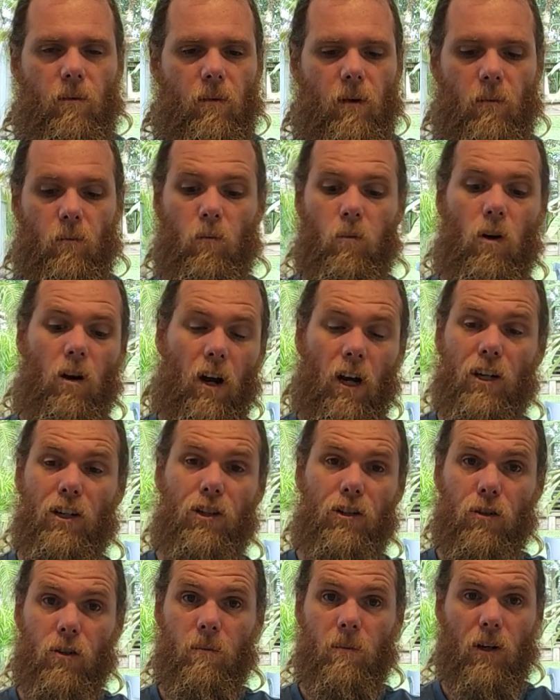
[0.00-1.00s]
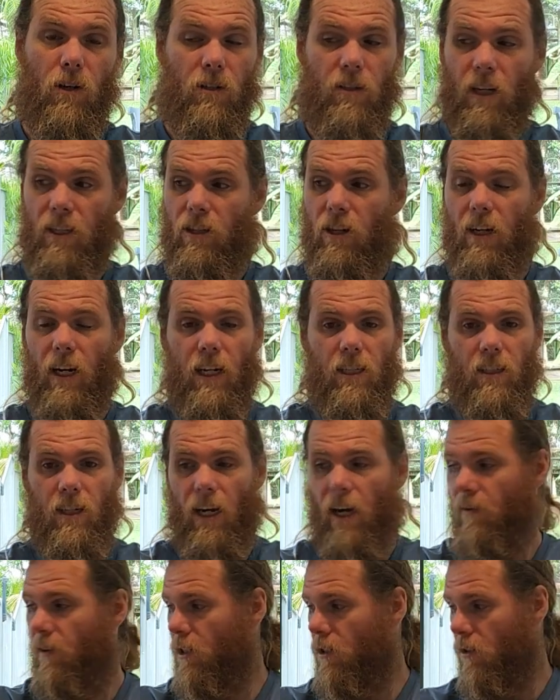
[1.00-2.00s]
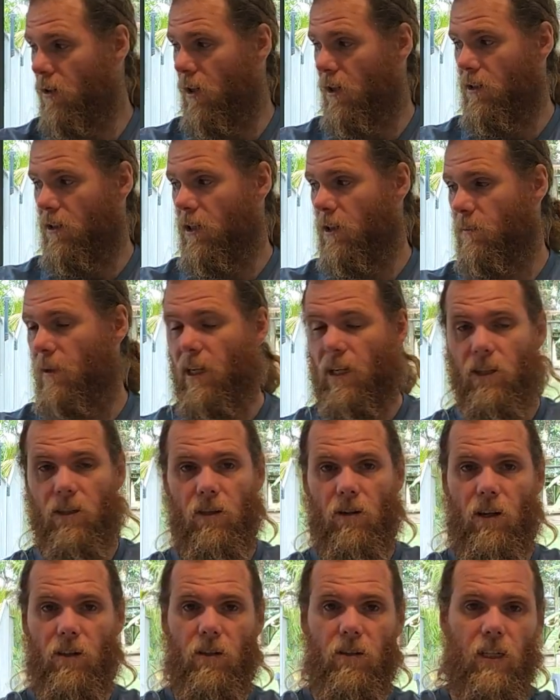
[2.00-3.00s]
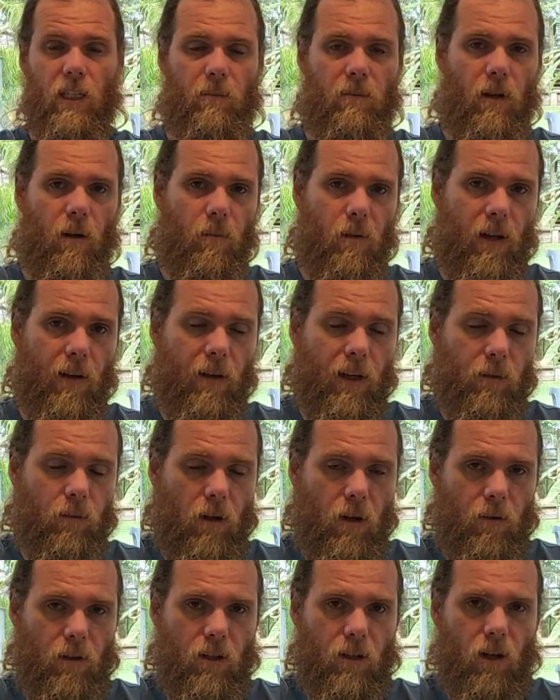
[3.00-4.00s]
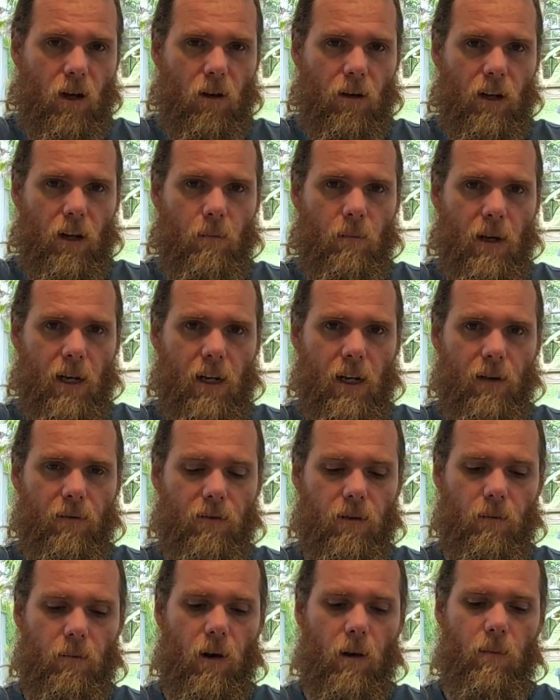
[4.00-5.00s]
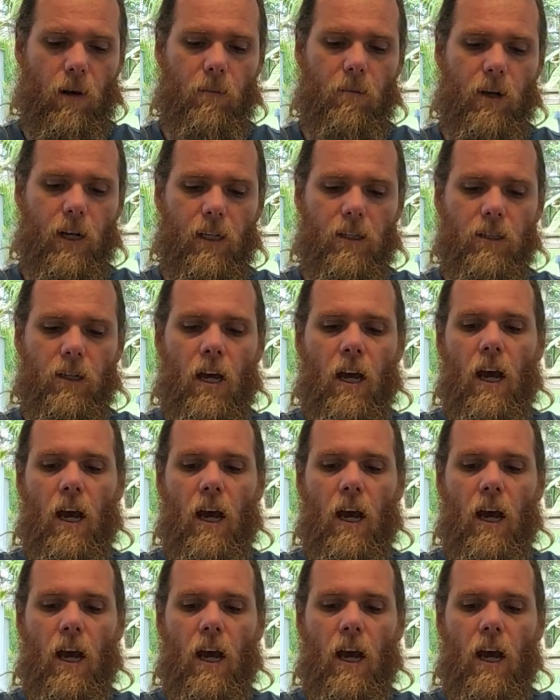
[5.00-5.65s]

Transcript: what I assume, because they don't actually advertise the speaker size on this, but I believe that's what I was told at the meeting from my memories.